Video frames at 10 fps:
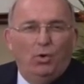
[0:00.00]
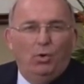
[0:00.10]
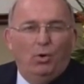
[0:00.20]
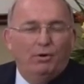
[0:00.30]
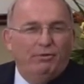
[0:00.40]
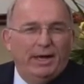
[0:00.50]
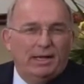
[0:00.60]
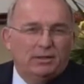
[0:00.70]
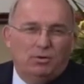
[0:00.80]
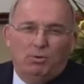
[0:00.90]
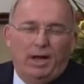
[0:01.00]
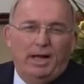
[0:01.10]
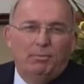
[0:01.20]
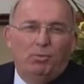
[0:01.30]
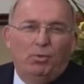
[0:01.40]
or a violent
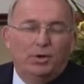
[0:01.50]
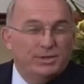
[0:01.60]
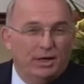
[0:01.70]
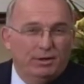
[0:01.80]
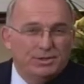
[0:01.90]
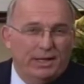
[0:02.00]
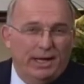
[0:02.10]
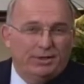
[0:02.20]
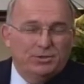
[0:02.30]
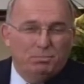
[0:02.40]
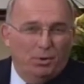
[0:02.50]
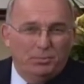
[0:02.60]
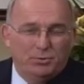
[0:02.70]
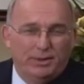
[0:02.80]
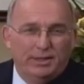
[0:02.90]
crime or terrorist act is
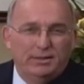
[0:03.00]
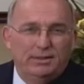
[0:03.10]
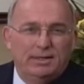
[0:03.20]
perpetrated,